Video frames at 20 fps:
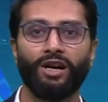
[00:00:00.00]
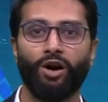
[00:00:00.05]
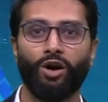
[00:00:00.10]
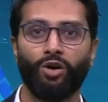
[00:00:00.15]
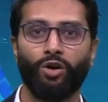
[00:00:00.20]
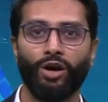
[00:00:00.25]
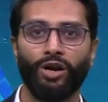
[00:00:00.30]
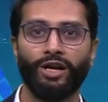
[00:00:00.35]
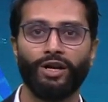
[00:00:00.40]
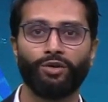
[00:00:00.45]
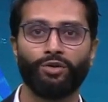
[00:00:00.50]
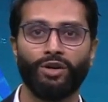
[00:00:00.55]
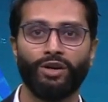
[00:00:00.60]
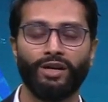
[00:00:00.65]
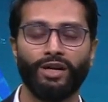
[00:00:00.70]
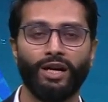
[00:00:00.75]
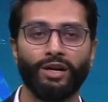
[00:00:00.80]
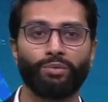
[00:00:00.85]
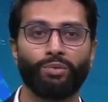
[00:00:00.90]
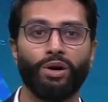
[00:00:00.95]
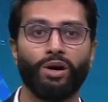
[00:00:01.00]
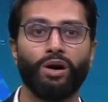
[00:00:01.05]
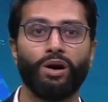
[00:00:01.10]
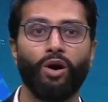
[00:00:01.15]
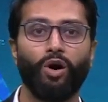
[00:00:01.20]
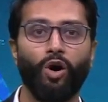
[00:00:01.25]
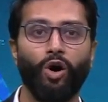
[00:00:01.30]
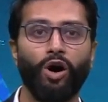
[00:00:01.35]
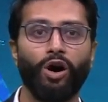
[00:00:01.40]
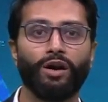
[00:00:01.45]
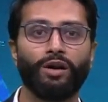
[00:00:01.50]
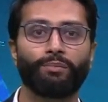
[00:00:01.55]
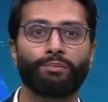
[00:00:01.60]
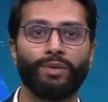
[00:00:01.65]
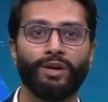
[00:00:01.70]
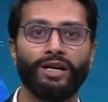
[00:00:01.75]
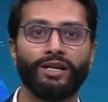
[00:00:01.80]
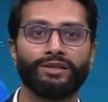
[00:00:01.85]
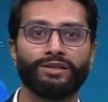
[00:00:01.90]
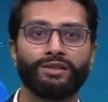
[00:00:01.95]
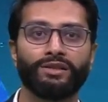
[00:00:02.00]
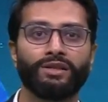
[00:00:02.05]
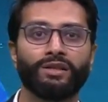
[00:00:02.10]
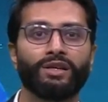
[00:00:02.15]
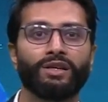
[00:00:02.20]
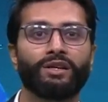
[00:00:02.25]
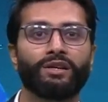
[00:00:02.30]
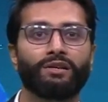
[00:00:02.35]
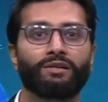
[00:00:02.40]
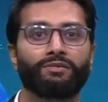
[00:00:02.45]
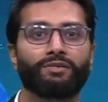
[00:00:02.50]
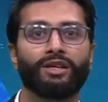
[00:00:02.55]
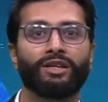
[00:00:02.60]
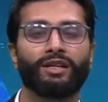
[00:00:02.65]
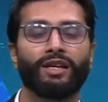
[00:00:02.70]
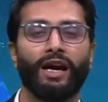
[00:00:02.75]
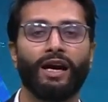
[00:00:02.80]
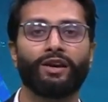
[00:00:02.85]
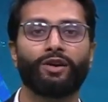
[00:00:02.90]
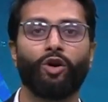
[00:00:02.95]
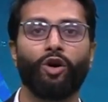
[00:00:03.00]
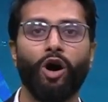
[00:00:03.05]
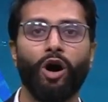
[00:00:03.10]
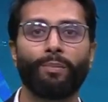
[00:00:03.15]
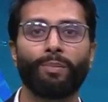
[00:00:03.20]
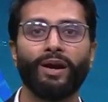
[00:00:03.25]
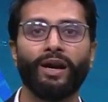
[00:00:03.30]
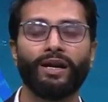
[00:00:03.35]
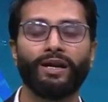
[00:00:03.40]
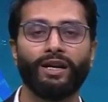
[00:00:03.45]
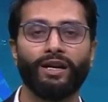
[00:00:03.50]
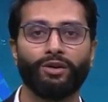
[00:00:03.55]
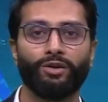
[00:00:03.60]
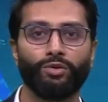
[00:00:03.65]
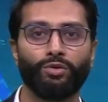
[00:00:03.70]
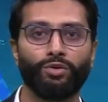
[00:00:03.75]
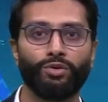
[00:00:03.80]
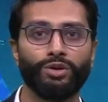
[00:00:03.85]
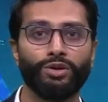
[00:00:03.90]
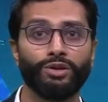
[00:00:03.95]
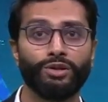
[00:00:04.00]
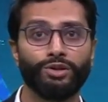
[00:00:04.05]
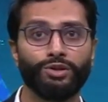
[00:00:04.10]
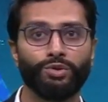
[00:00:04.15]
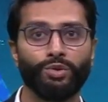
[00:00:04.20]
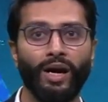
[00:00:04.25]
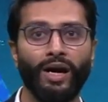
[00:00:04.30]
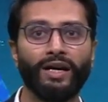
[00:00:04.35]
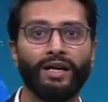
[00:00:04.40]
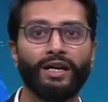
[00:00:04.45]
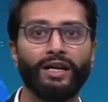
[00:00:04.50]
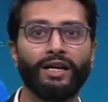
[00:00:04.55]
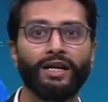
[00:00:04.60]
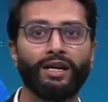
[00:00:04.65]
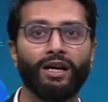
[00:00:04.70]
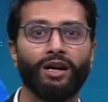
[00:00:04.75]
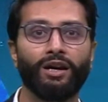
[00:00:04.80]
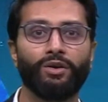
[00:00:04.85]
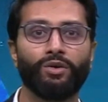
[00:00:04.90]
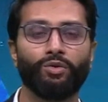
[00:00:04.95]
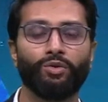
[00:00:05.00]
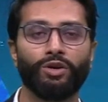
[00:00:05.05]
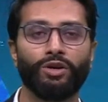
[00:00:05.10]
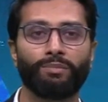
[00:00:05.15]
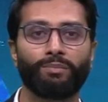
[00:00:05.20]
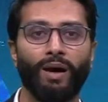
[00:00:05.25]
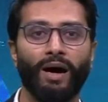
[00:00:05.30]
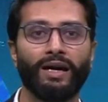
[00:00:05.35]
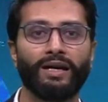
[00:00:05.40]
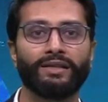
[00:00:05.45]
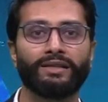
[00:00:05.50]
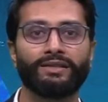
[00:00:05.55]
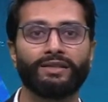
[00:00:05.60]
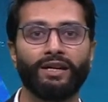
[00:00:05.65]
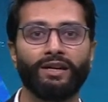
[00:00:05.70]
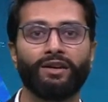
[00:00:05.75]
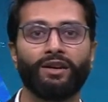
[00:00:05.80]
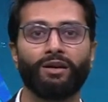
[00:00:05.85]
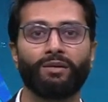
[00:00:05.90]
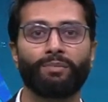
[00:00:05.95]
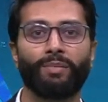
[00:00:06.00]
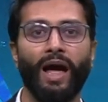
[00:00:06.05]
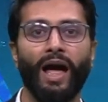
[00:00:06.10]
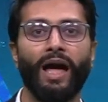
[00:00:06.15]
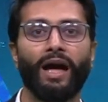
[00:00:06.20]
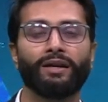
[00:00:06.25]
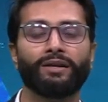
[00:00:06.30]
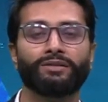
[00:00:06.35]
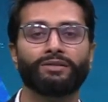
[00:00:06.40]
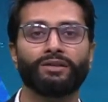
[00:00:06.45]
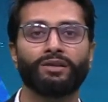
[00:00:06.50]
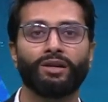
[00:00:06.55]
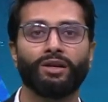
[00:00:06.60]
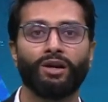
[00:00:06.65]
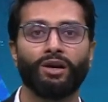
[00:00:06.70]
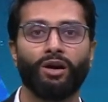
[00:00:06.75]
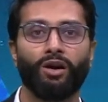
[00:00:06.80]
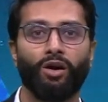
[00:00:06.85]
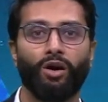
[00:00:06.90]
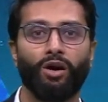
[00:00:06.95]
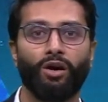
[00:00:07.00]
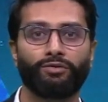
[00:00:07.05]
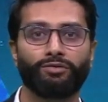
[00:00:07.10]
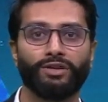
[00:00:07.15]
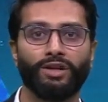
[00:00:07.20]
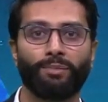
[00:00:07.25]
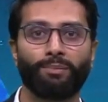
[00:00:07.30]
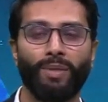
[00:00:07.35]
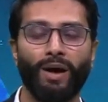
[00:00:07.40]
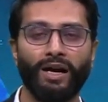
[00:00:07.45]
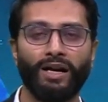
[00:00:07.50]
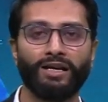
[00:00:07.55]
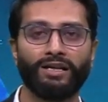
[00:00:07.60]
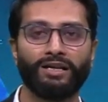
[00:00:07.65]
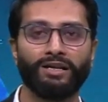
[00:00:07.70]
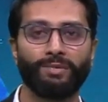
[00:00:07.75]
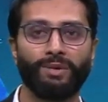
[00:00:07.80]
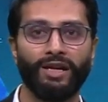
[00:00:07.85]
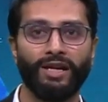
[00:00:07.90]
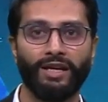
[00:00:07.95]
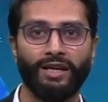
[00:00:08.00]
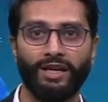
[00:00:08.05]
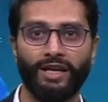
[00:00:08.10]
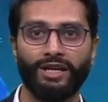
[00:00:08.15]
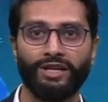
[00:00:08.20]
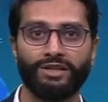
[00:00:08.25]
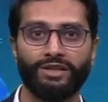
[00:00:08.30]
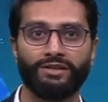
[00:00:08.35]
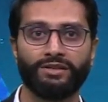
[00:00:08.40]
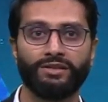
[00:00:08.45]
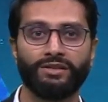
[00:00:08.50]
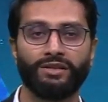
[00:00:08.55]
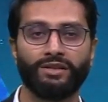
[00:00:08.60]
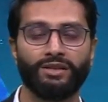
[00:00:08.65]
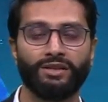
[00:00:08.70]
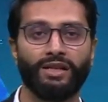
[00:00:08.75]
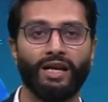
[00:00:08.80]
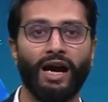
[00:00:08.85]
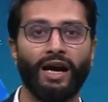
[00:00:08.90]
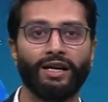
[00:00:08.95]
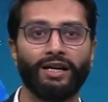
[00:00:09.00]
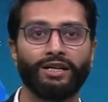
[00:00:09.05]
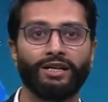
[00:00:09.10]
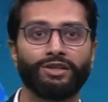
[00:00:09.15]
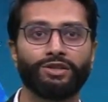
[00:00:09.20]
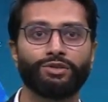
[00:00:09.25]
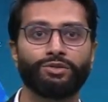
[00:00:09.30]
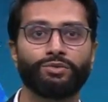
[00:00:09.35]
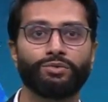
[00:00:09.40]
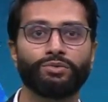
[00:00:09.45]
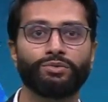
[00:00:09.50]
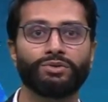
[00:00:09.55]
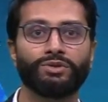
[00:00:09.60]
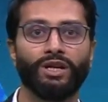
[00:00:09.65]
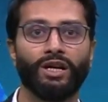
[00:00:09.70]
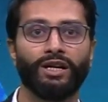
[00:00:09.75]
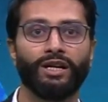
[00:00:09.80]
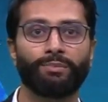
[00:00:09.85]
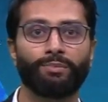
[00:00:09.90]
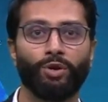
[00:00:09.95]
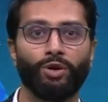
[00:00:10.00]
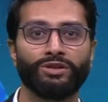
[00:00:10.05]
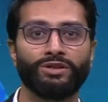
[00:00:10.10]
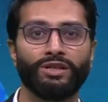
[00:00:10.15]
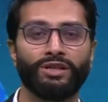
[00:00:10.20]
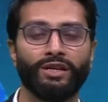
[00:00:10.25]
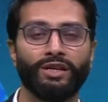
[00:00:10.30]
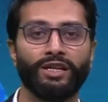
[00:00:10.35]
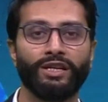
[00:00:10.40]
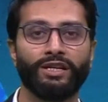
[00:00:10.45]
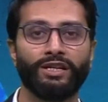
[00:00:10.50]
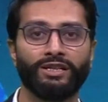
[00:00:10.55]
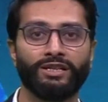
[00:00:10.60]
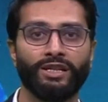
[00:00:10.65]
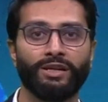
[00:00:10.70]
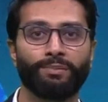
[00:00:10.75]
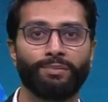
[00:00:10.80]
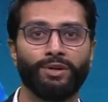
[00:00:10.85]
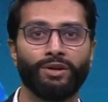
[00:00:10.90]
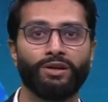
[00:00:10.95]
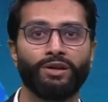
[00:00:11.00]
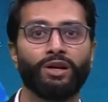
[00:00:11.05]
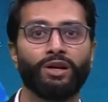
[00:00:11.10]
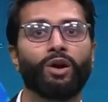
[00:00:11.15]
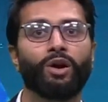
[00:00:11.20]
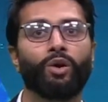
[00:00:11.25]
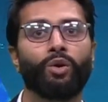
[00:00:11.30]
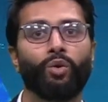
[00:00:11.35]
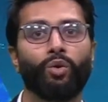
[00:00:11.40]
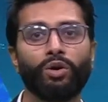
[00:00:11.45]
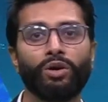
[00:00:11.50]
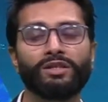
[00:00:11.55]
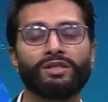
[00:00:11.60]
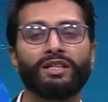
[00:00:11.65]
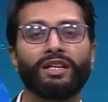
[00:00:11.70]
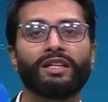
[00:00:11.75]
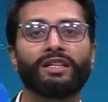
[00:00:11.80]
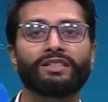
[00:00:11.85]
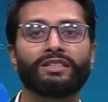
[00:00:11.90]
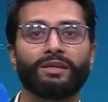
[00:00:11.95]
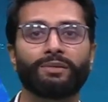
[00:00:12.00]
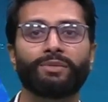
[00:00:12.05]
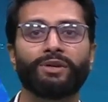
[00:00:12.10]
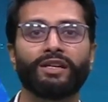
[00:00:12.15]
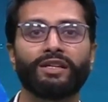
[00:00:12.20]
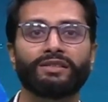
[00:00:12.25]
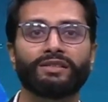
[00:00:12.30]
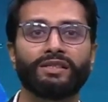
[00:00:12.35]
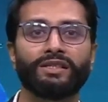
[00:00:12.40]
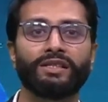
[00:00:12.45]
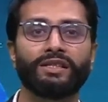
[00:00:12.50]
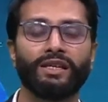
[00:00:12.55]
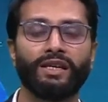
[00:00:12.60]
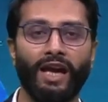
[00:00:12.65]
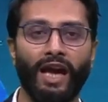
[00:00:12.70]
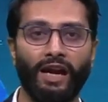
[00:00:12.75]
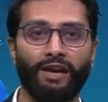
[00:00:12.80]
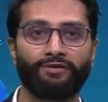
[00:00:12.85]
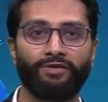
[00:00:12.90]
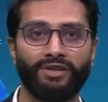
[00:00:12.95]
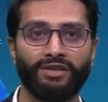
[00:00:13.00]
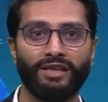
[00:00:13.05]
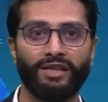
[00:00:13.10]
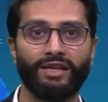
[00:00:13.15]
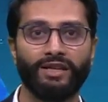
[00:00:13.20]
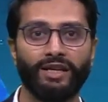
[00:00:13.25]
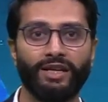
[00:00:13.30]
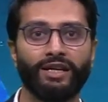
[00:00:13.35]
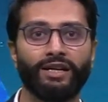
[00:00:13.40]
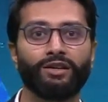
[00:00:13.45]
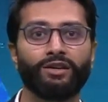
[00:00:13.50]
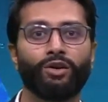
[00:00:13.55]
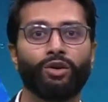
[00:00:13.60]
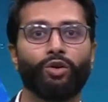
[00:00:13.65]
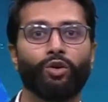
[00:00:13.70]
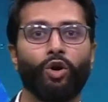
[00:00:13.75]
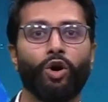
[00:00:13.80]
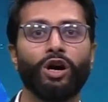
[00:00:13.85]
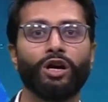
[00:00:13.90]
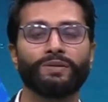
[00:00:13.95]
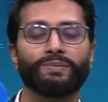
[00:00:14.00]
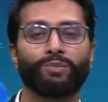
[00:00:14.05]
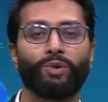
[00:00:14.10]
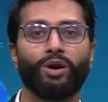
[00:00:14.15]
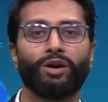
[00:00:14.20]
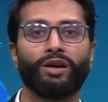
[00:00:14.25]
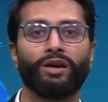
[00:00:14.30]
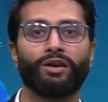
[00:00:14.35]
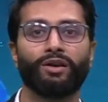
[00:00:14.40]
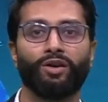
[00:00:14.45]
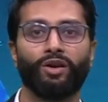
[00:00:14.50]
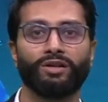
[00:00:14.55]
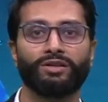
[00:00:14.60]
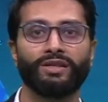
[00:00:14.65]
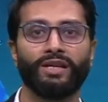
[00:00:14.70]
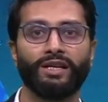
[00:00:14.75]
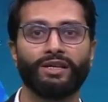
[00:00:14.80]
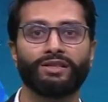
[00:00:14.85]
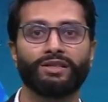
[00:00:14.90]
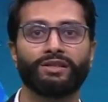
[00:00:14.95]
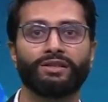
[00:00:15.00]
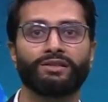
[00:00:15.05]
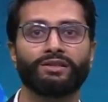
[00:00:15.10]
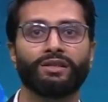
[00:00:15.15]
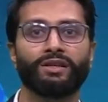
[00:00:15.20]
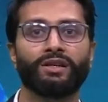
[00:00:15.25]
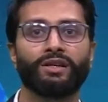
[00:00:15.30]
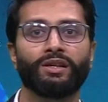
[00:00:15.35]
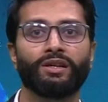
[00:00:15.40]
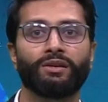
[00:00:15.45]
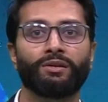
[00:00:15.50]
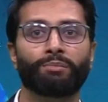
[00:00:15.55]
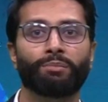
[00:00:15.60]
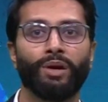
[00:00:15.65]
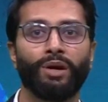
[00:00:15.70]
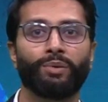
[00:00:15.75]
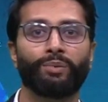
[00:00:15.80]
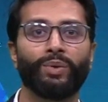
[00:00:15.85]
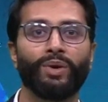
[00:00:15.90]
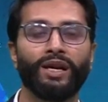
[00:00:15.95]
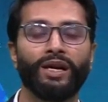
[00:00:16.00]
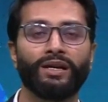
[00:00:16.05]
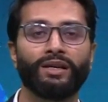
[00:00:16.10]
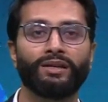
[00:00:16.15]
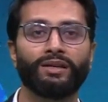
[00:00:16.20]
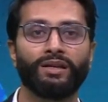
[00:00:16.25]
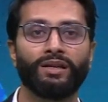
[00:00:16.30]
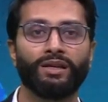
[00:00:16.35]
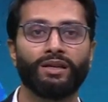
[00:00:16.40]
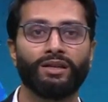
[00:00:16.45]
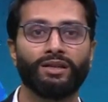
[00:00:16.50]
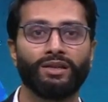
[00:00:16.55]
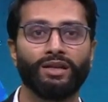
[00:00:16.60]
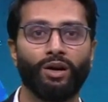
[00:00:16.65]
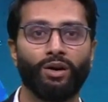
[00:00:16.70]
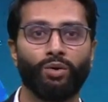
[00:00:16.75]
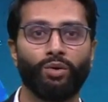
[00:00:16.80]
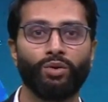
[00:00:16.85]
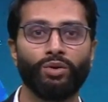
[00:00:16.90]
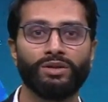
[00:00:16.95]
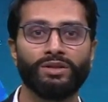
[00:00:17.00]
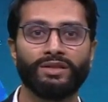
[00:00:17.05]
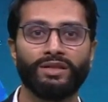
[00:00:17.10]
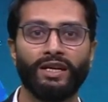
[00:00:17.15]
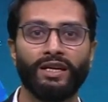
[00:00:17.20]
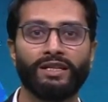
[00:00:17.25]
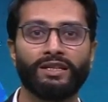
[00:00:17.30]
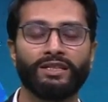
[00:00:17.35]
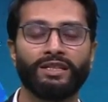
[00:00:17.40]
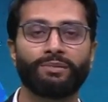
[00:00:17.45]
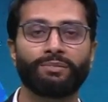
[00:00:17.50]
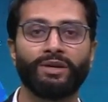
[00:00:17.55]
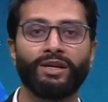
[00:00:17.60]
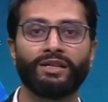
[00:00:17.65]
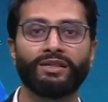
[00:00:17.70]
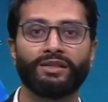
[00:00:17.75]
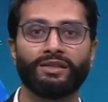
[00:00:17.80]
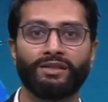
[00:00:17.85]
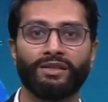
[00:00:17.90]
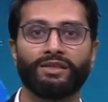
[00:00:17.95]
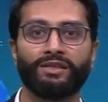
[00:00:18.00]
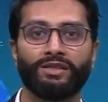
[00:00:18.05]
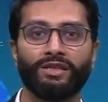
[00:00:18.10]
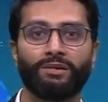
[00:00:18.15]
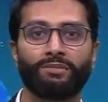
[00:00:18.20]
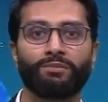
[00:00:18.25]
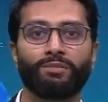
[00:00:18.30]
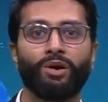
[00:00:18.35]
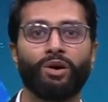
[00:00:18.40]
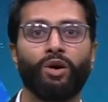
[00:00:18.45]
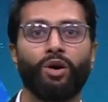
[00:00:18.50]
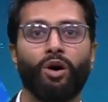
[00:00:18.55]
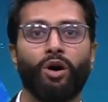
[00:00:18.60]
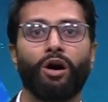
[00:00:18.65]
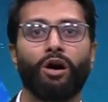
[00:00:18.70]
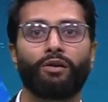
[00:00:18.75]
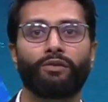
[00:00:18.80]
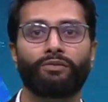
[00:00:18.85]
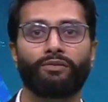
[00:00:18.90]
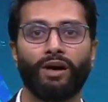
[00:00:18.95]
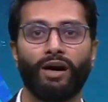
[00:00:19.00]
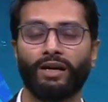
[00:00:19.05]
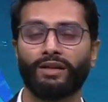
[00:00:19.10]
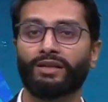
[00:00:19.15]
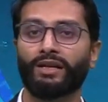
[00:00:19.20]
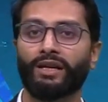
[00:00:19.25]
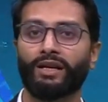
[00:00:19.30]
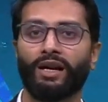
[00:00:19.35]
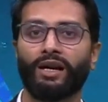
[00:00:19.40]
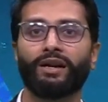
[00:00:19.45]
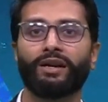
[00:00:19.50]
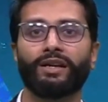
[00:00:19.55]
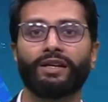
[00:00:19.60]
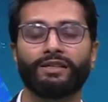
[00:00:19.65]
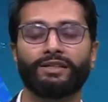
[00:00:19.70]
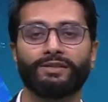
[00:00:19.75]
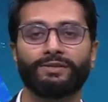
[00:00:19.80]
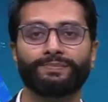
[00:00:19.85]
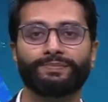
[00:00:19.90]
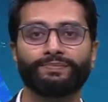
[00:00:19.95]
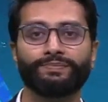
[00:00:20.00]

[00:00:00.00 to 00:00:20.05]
a corridor network or bridge with an operator node jointly controlled by central banks of the participating nations that issue the depository receipt, wholesale CBDC can facilitate cross-border transactions between the wholesale CBDC system of other countries.